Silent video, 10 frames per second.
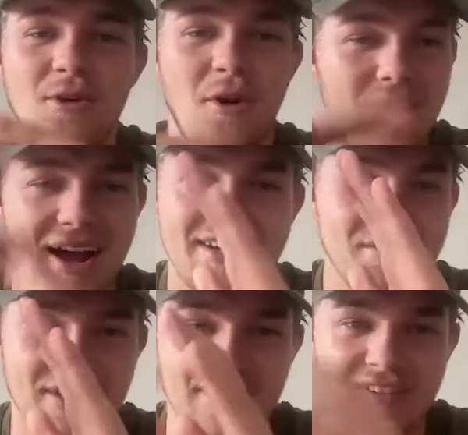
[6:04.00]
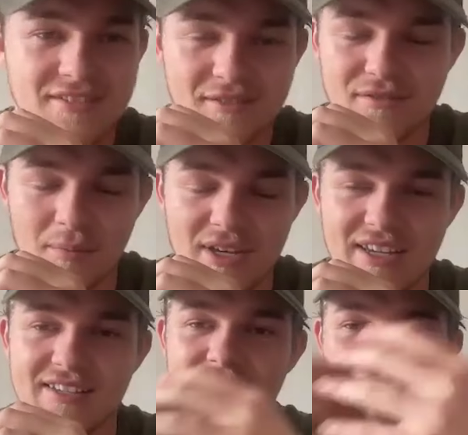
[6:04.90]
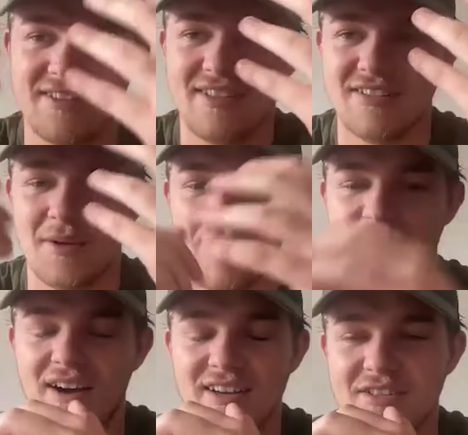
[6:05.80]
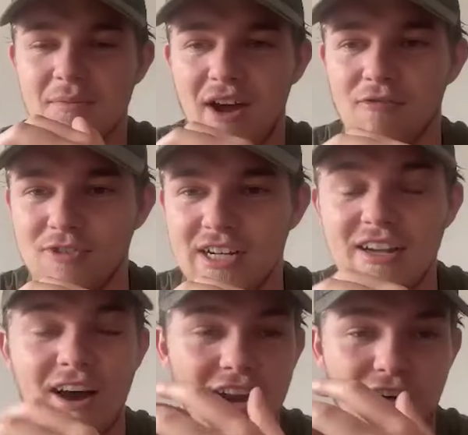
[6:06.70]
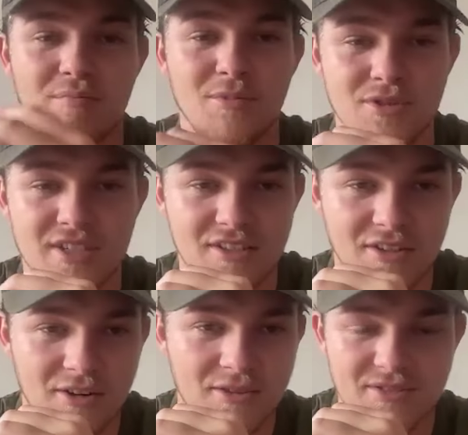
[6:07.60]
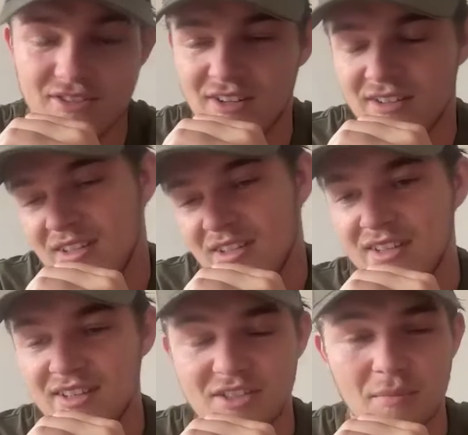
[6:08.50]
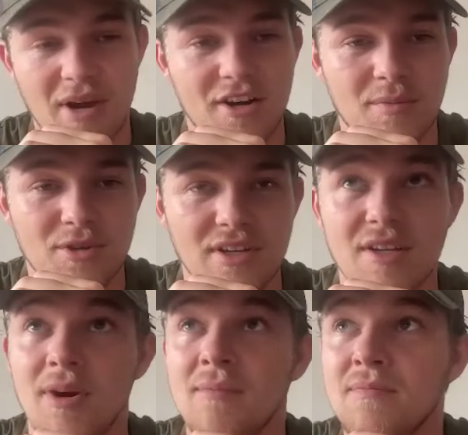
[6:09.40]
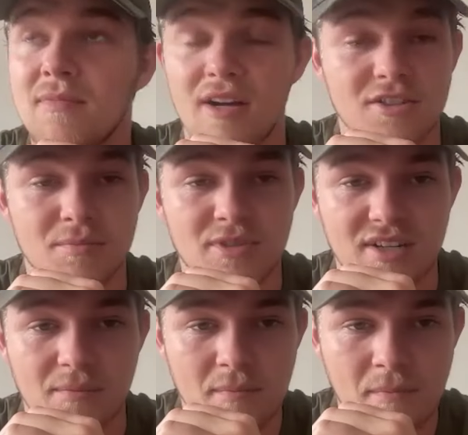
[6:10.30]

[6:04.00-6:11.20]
not about anything for me. Yeah. It's, it's, it's about it's about really. I love music, you know. So it's about the community, man. Hundred percent.